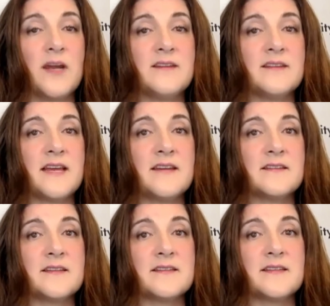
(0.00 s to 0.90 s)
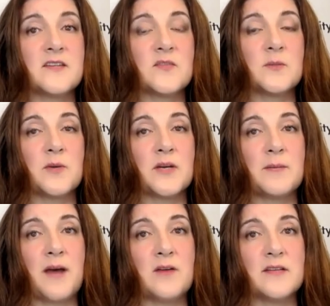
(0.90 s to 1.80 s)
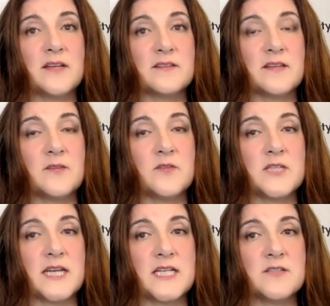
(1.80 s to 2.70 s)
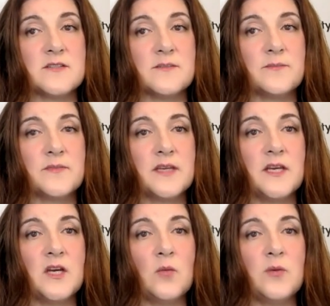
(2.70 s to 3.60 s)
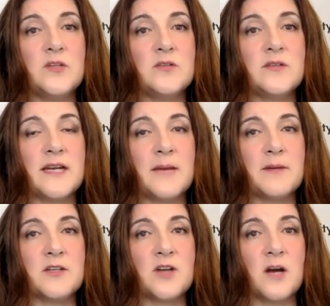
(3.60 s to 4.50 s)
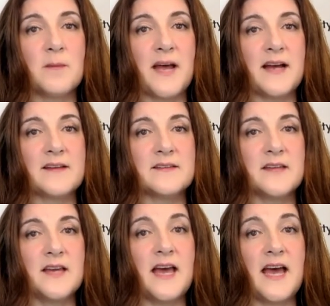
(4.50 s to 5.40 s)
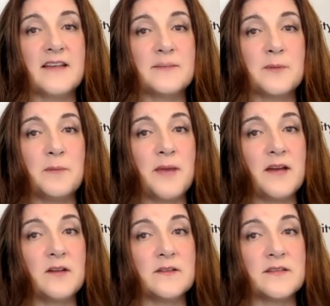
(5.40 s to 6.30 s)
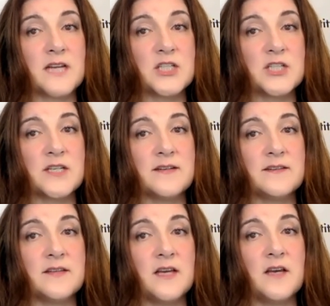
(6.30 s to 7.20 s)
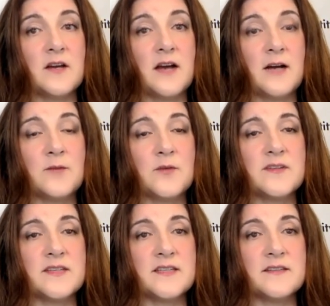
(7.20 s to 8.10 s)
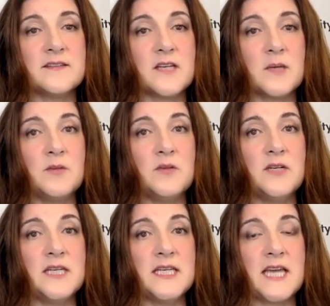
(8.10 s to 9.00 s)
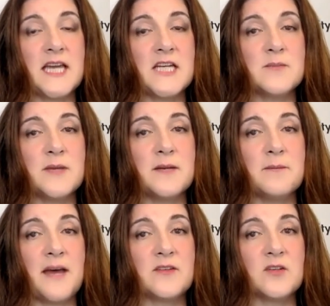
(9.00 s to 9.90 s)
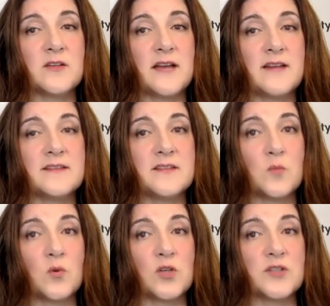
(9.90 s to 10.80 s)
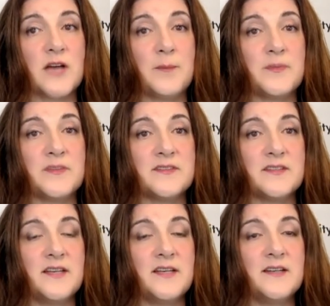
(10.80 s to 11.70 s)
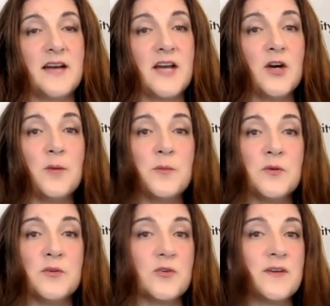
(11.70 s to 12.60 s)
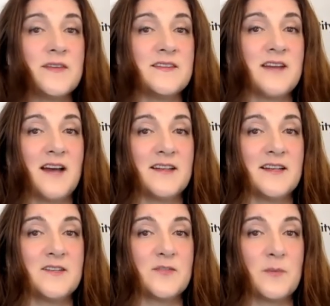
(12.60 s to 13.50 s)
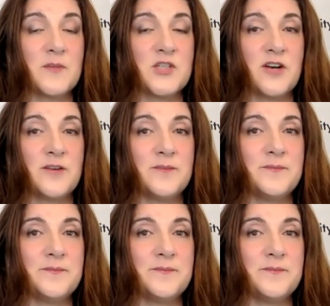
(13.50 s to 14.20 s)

rights, and to successfully bring about legislative change. We do dynamic talkbacks, expert panel discussions, conferences, community engagement, masterclasses, and workshops. I hope you enjoy these highlights from the show.